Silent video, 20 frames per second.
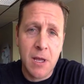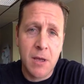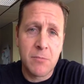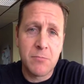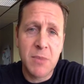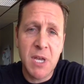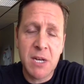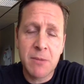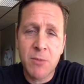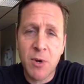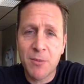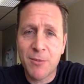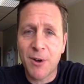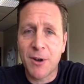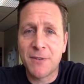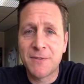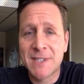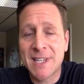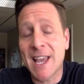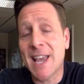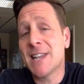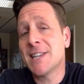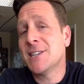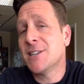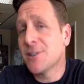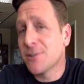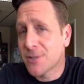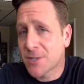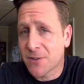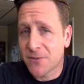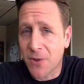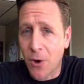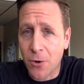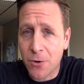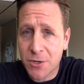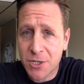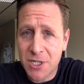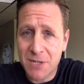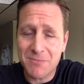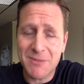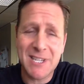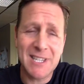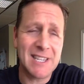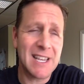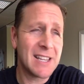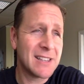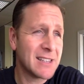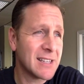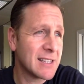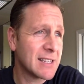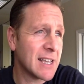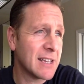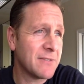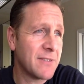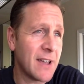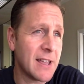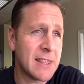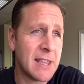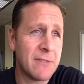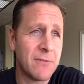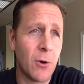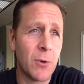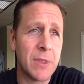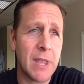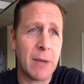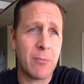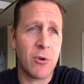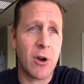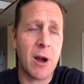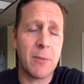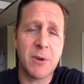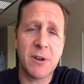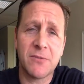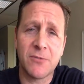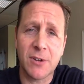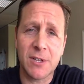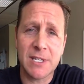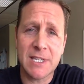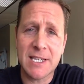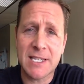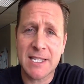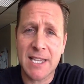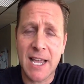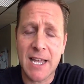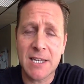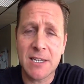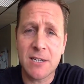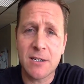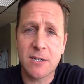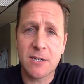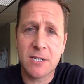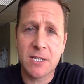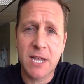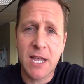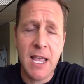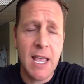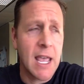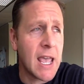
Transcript: minimum of 10 years of ownership, meaning they've owned that property for at least 10 years,